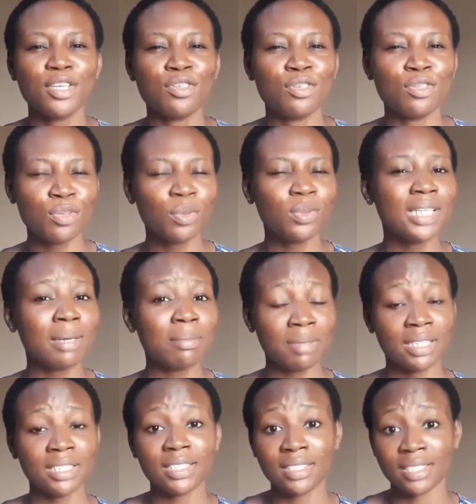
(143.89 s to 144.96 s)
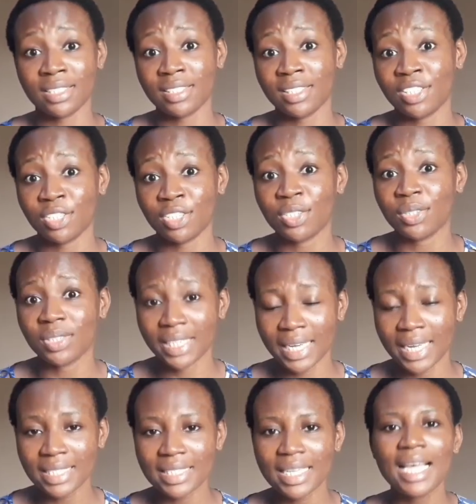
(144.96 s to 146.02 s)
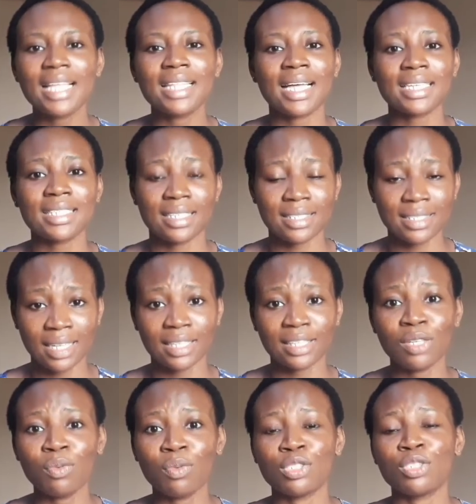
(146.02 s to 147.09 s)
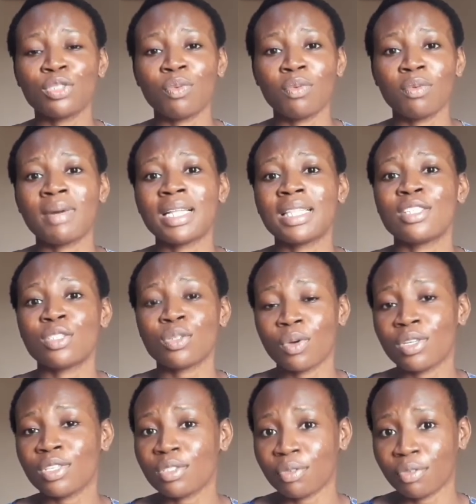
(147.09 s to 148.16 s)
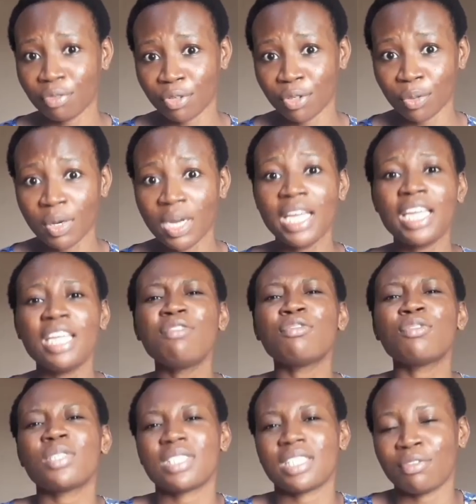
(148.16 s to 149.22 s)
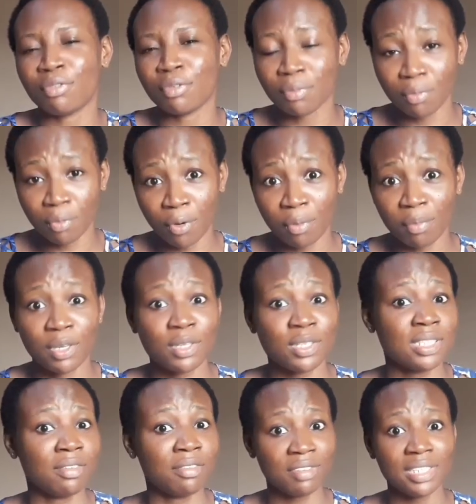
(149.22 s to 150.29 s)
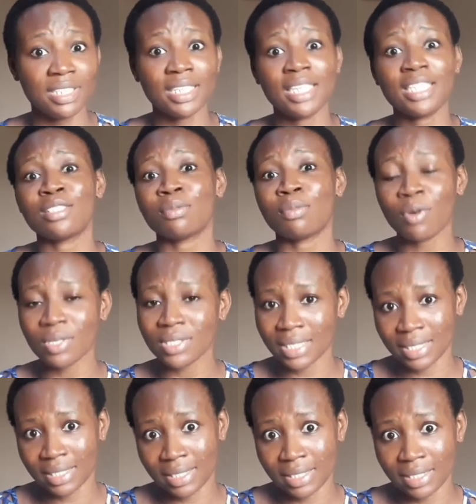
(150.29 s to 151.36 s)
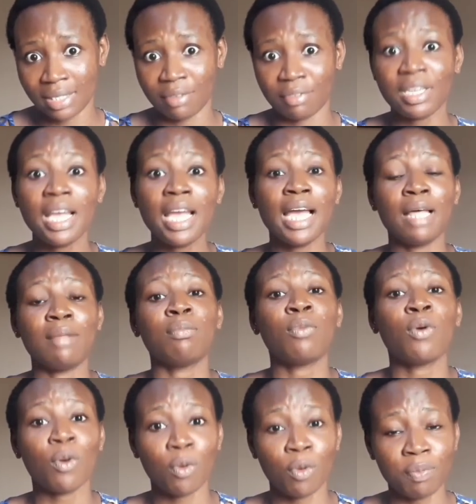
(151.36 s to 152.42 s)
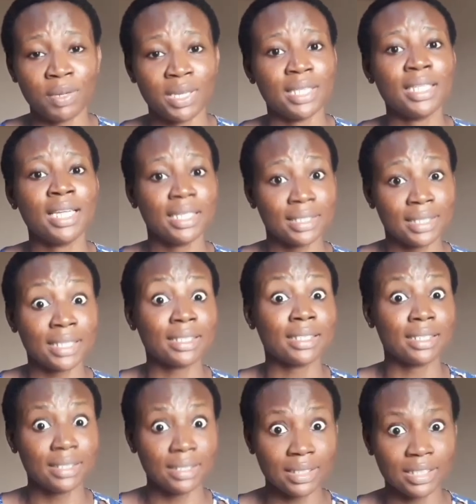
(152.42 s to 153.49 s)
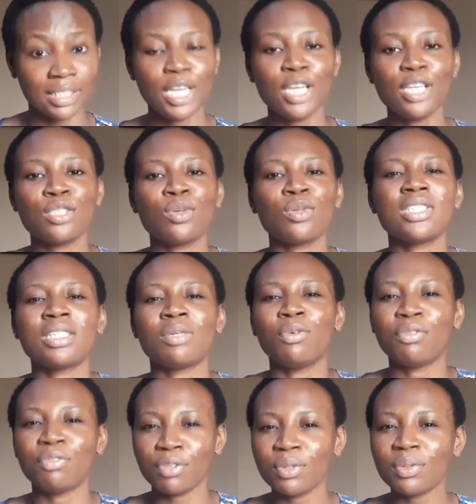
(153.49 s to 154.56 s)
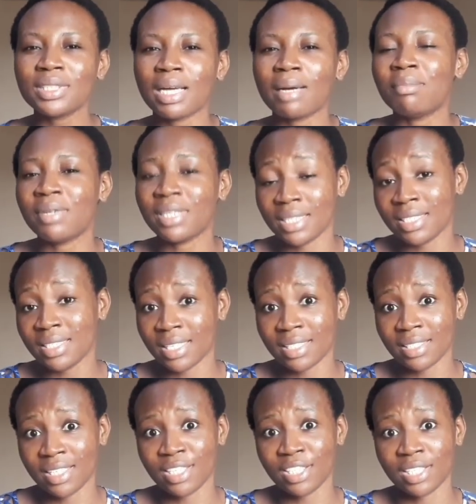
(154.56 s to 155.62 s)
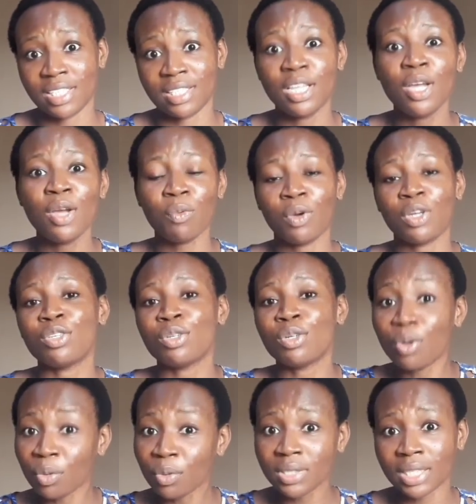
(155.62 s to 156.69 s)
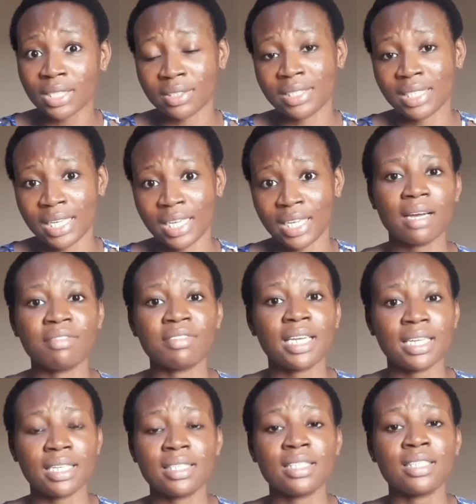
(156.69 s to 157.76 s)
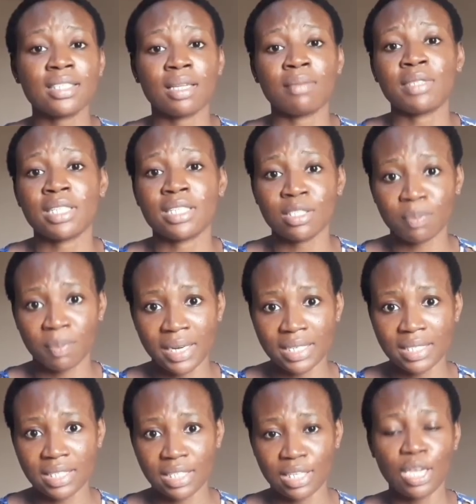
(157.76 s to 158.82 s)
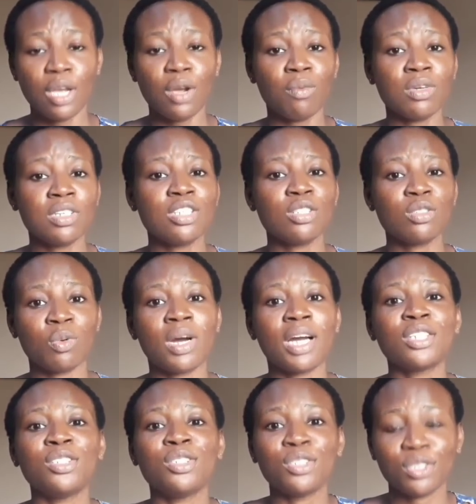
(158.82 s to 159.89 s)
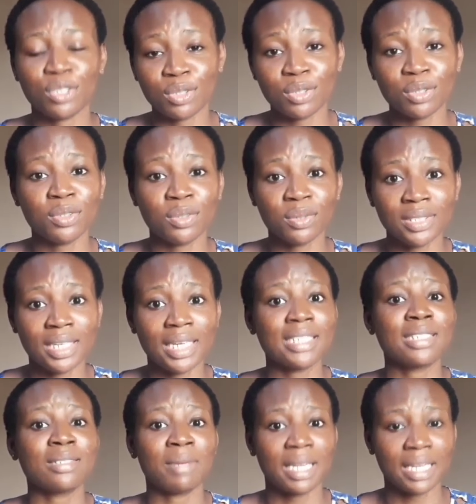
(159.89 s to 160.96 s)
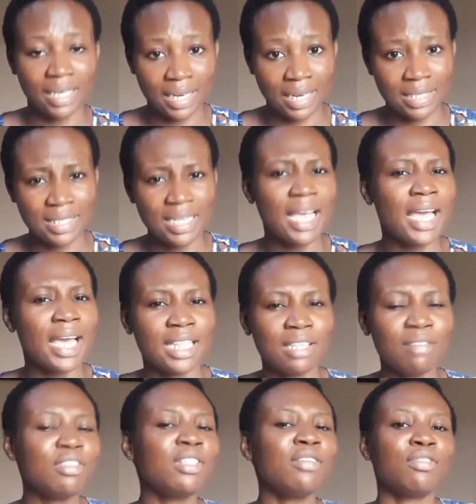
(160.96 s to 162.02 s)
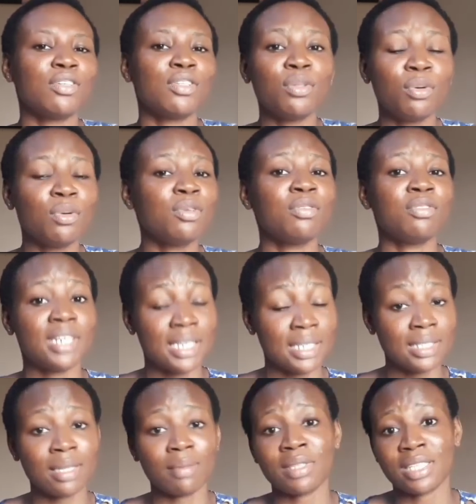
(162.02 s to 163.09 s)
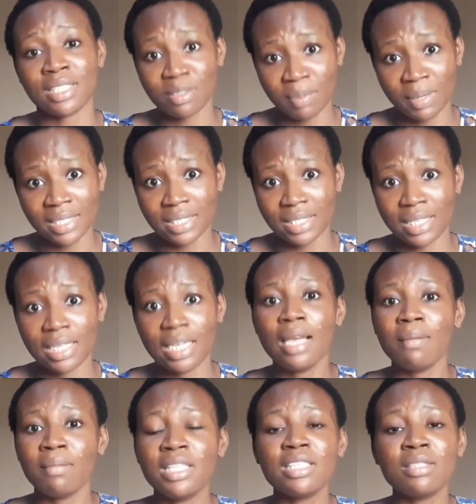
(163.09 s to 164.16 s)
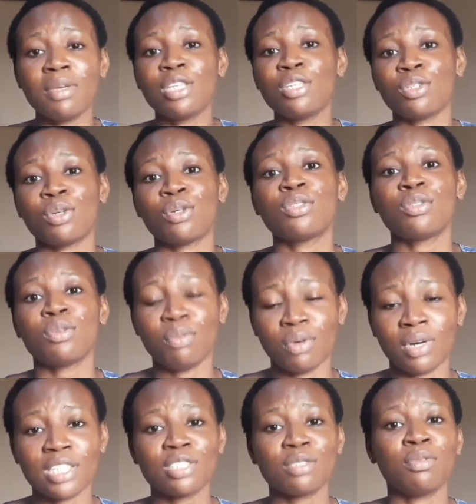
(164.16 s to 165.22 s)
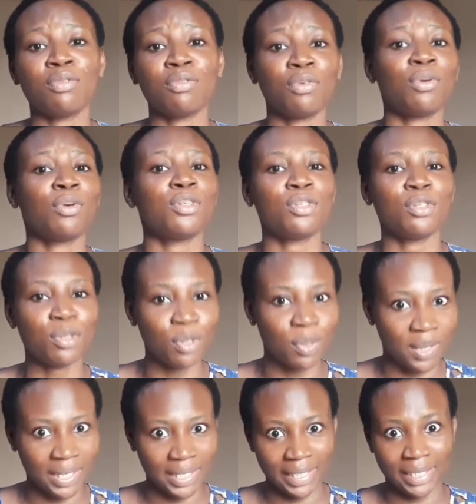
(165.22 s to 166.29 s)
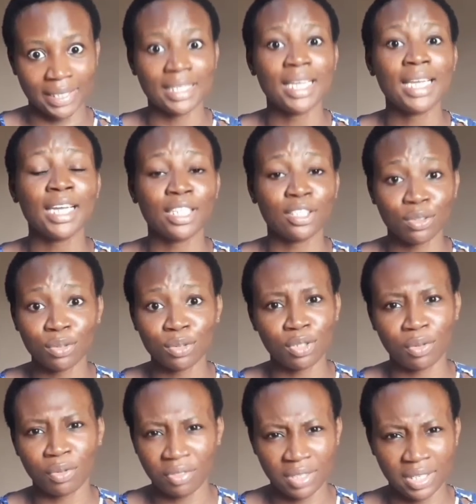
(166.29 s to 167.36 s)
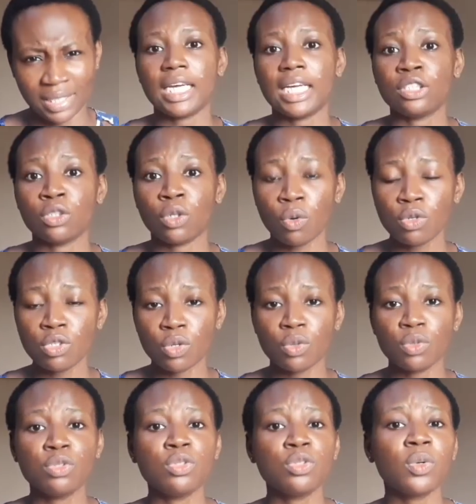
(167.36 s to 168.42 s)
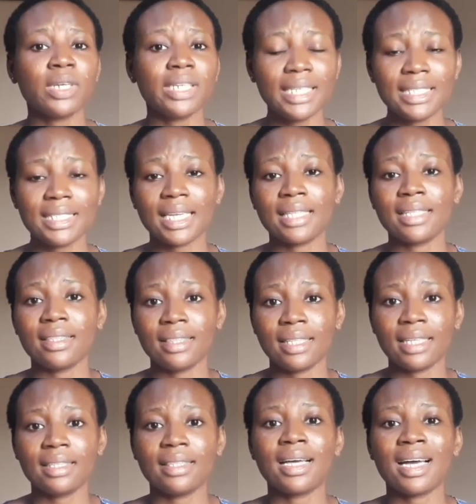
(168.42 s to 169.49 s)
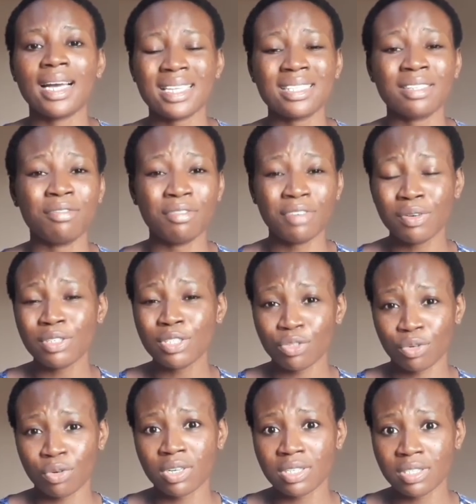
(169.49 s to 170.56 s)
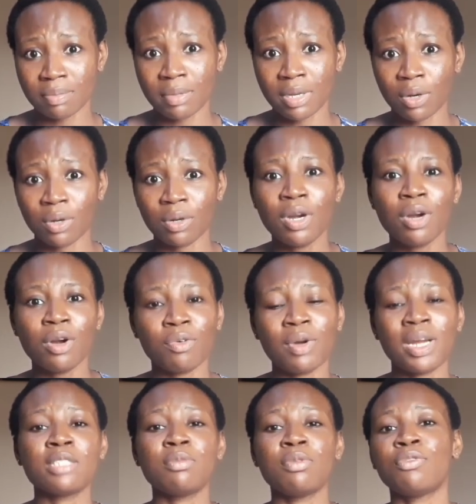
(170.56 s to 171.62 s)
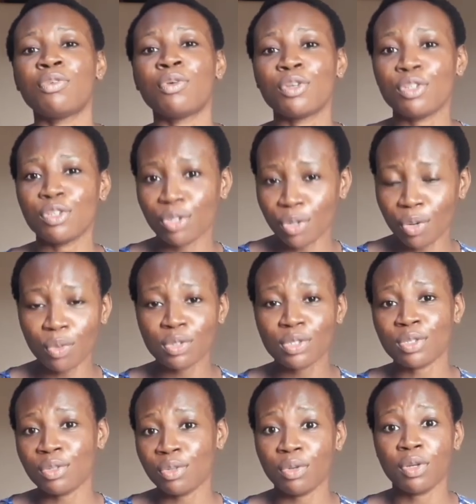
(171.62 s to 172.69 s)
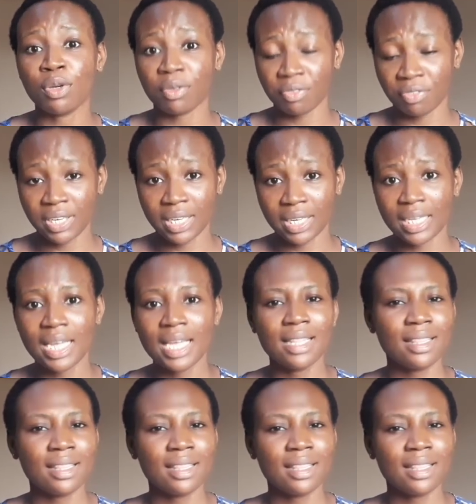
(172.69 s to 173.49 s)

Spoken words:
You know that burning sensation you get, that's exactly what your woman is going to feel, if not even more, because the VJ is more sensitive and more open than the D. So she will feel that burning sensation when you go down on her after eating something spicy, which is why you shouldn't do that, my kings. And even if you know you've had something spicy, please make sure to brush before you go ahead and do your thing. And also, do not eat anything that has a very strong smell right before you go to do your thing.